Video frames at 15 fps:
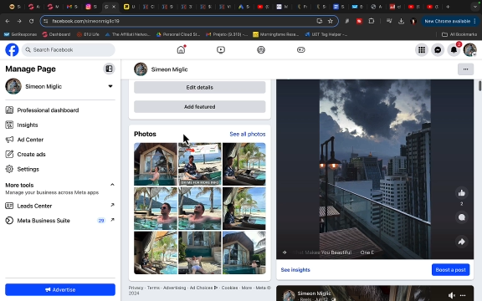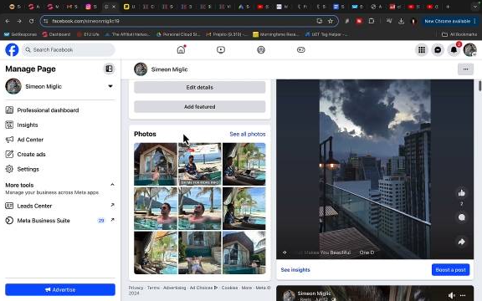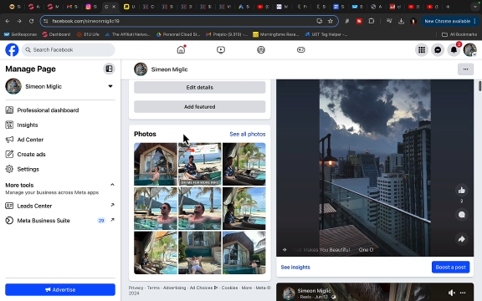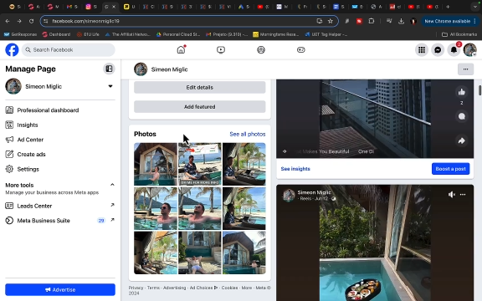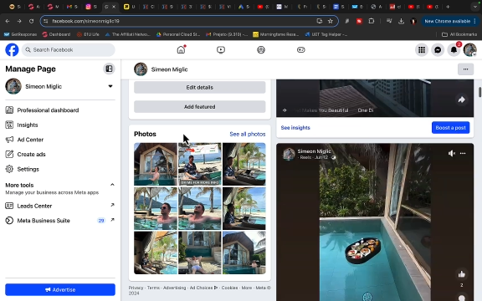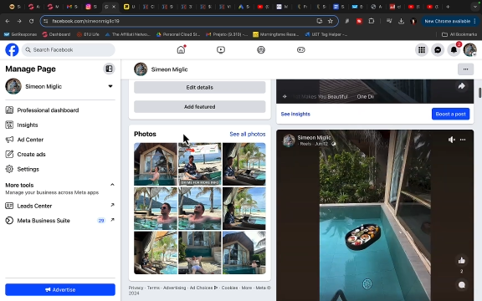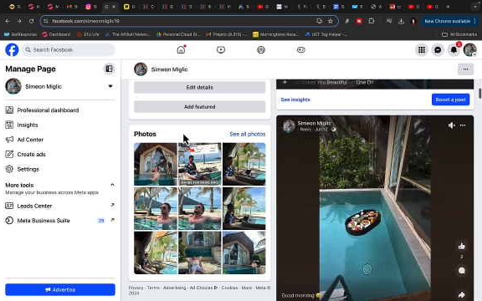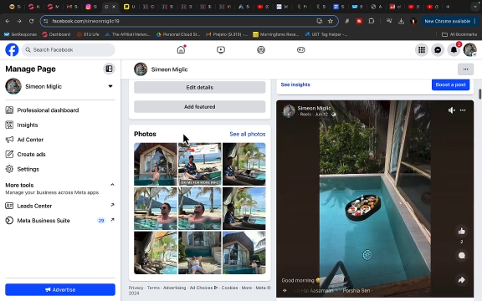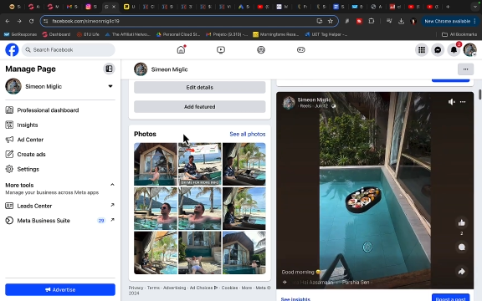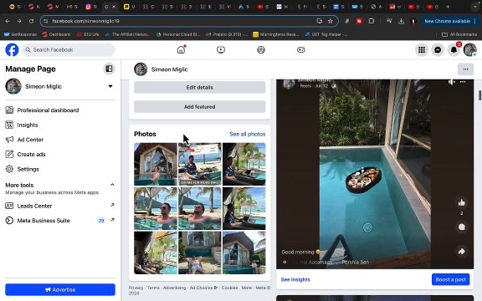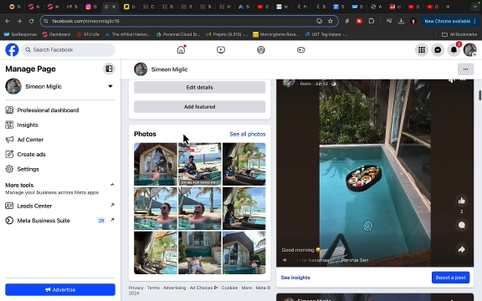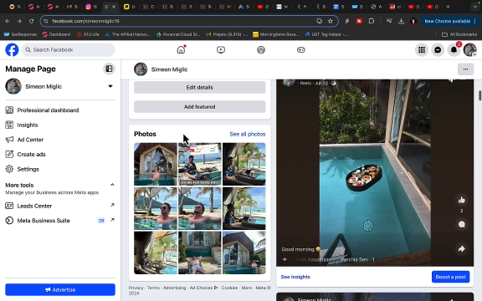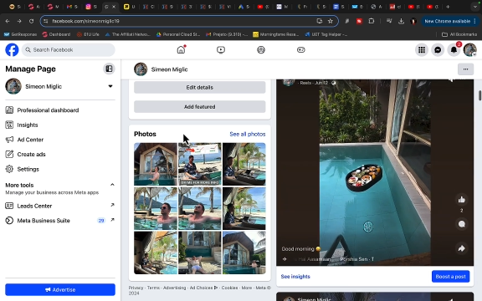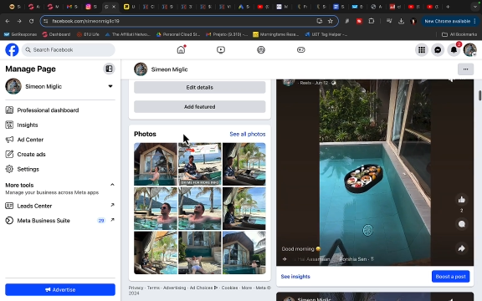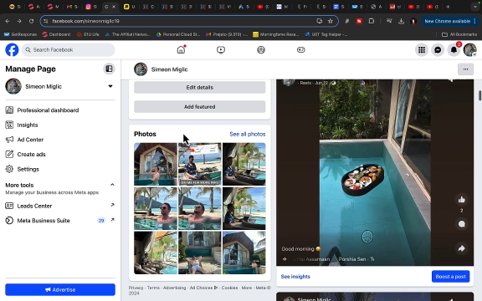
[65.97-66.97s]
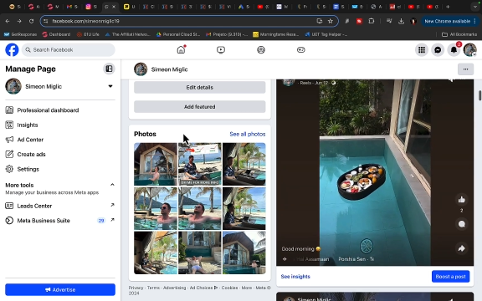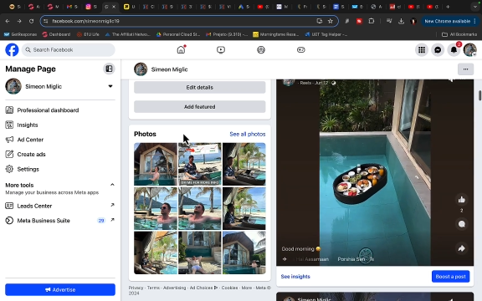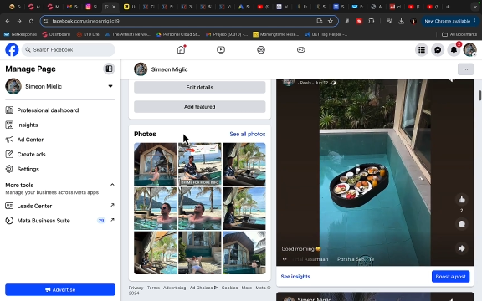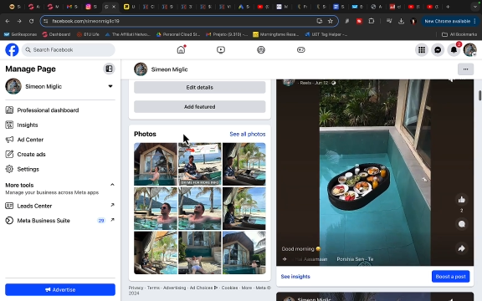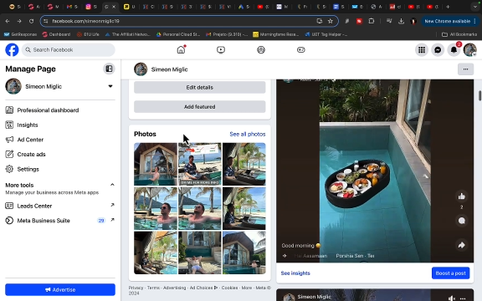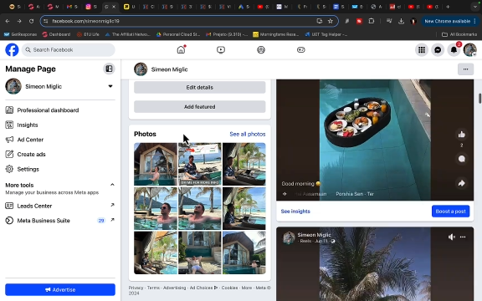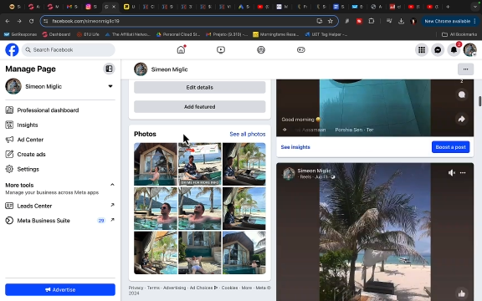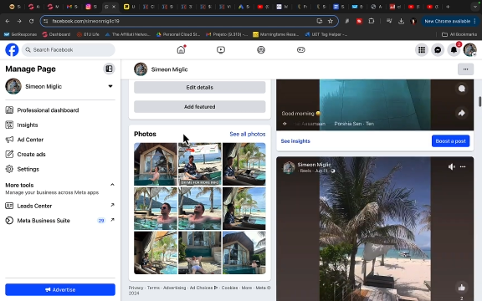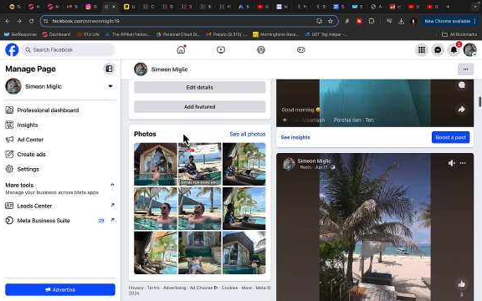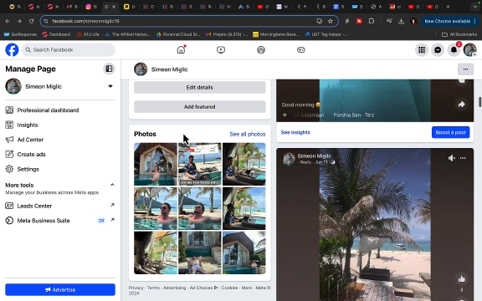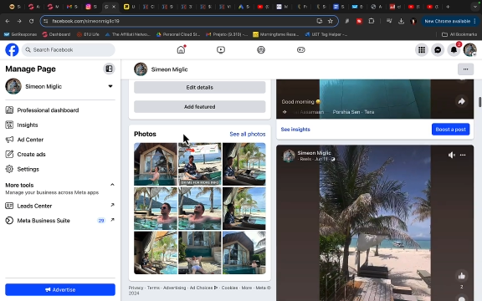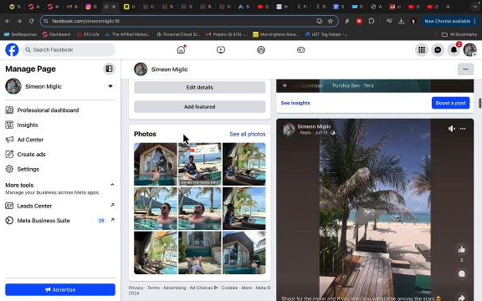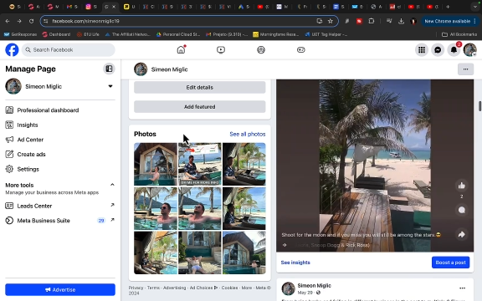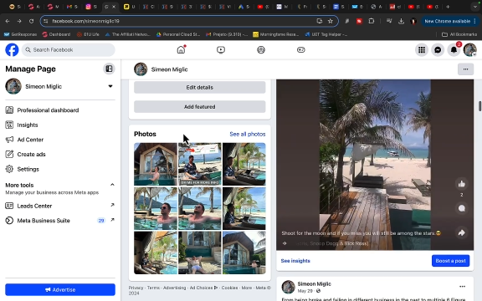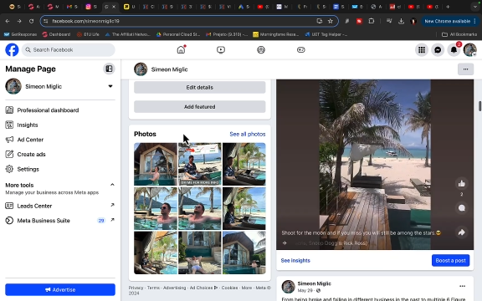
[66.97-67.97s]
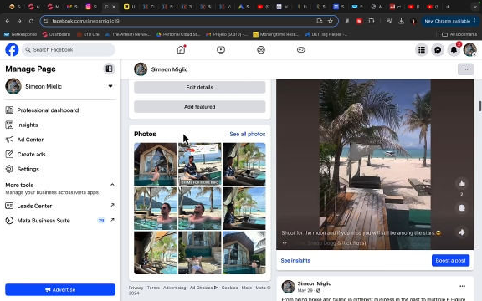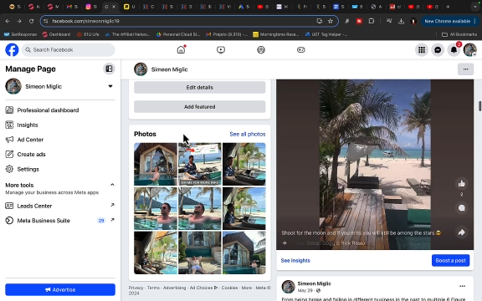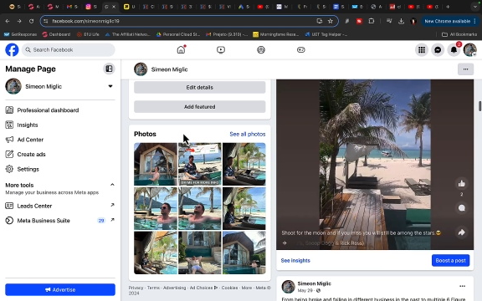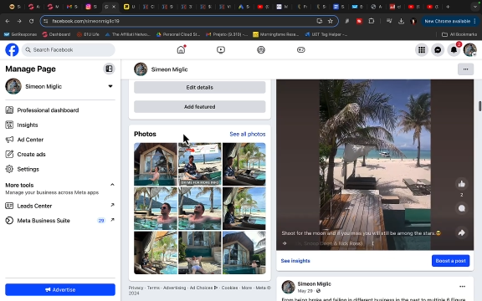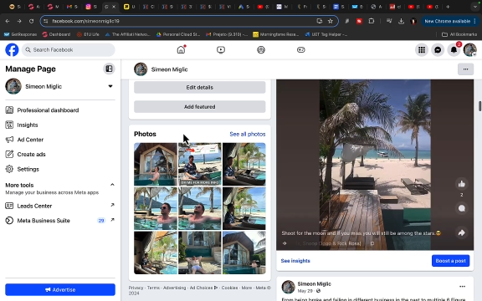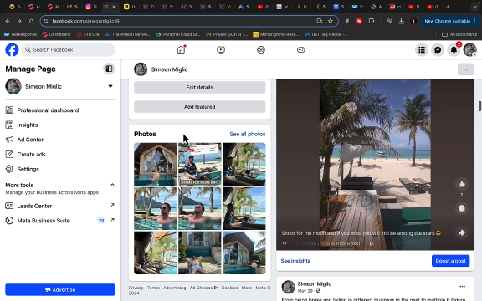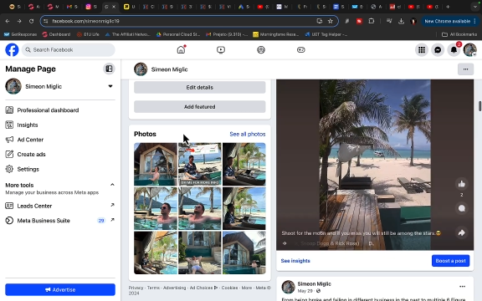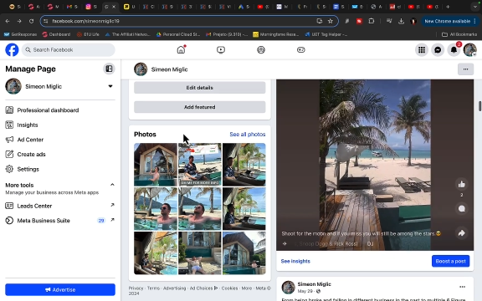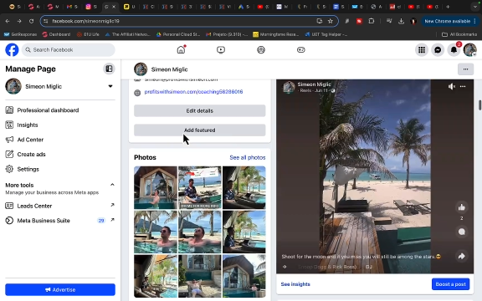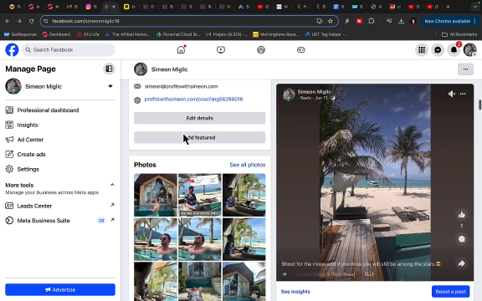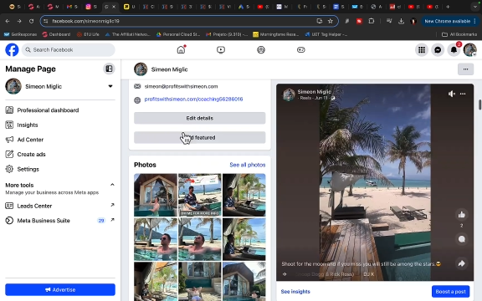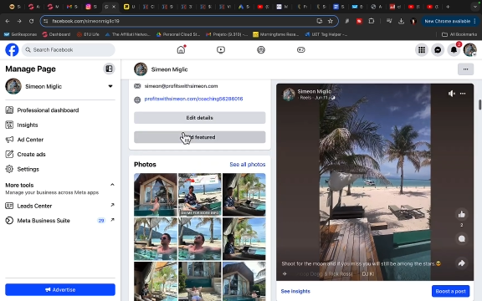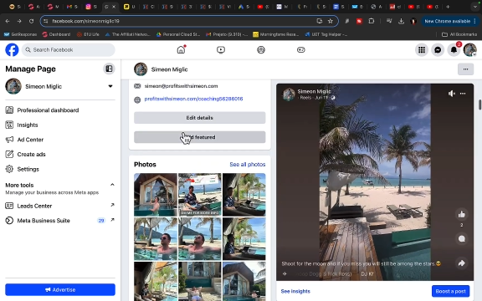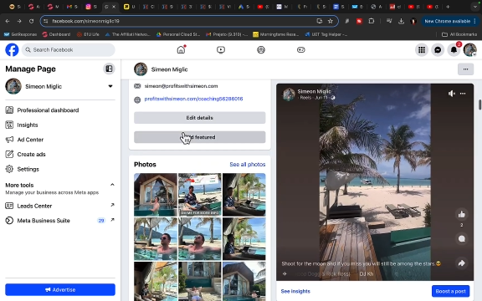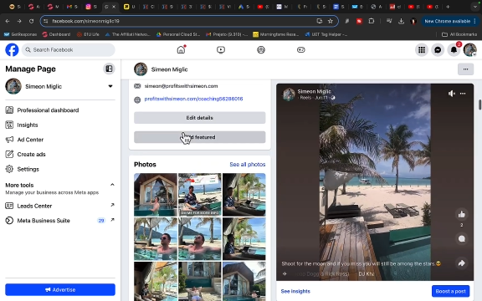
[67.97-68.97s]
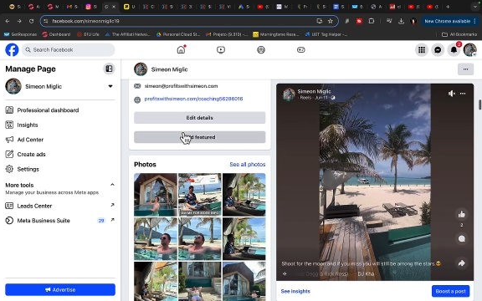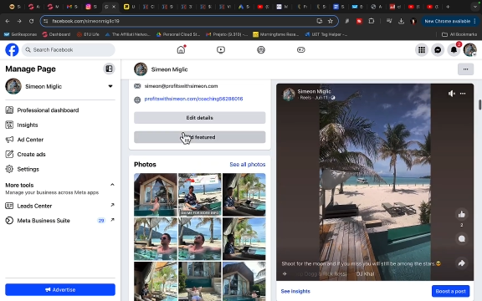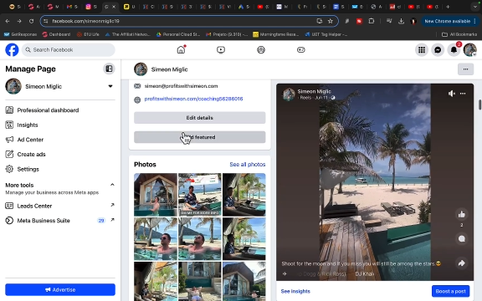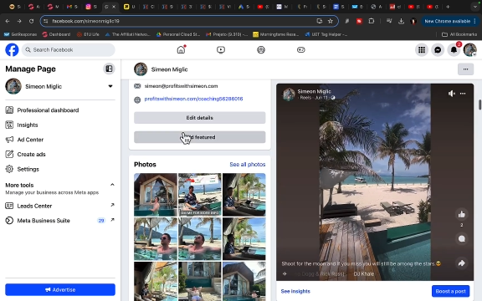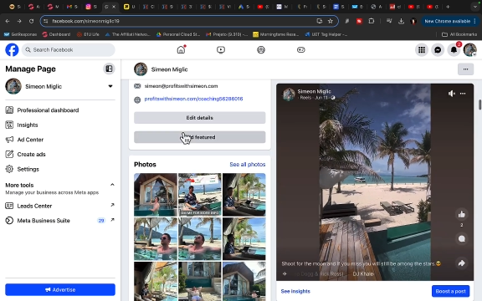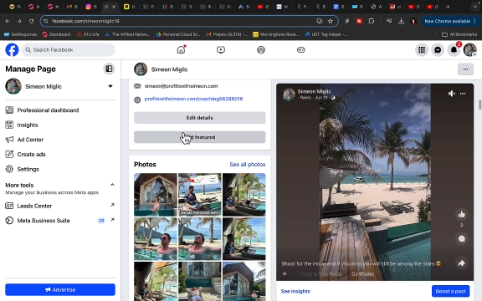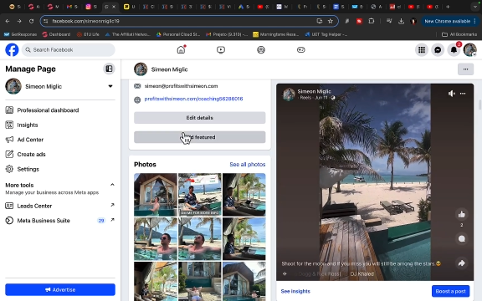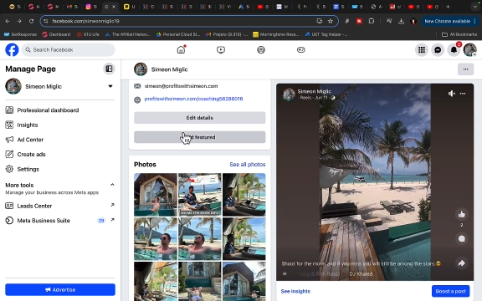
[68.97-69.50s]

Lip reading: [unreadable: no face in view]